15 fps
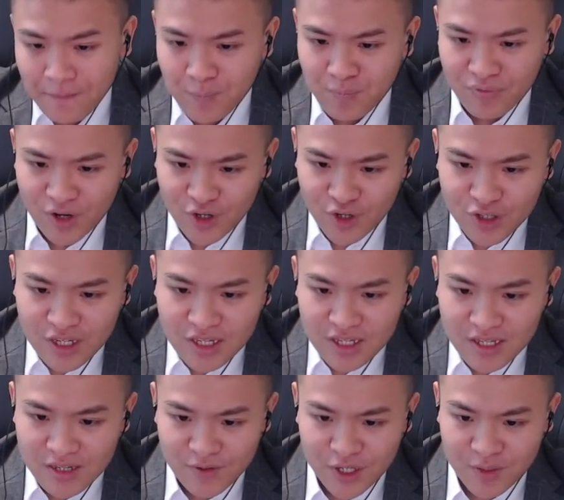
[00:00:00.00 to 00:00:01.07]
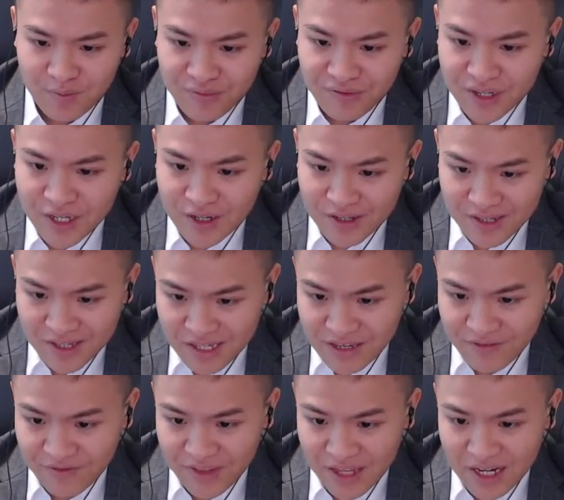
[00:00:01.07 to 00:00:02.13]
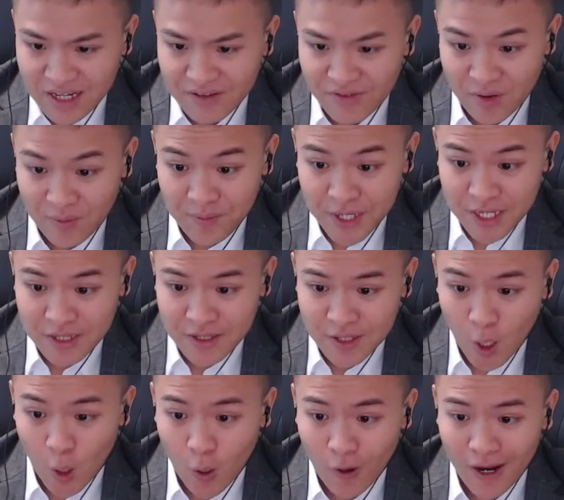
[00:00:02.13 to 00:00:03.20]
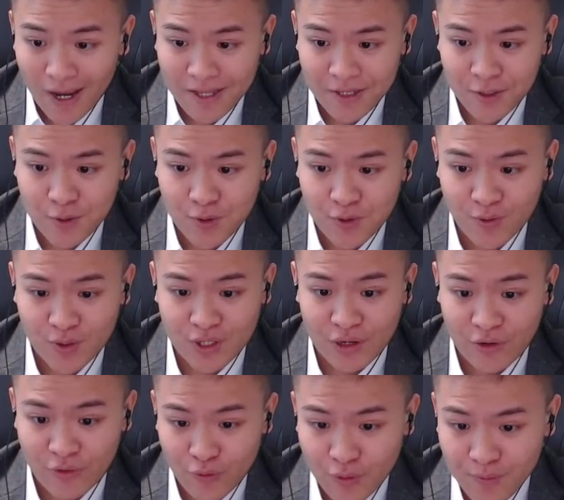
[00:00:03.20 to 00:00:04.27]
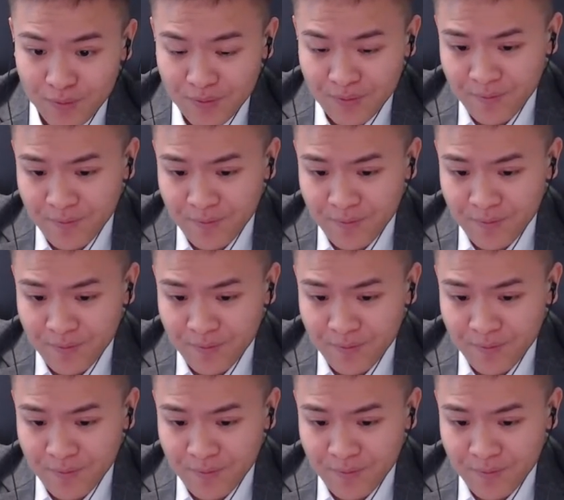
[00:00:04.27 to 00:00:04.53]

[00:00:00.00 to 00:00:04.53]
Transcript: Prejudice is a preconceived negative opinion or attitude towards a group.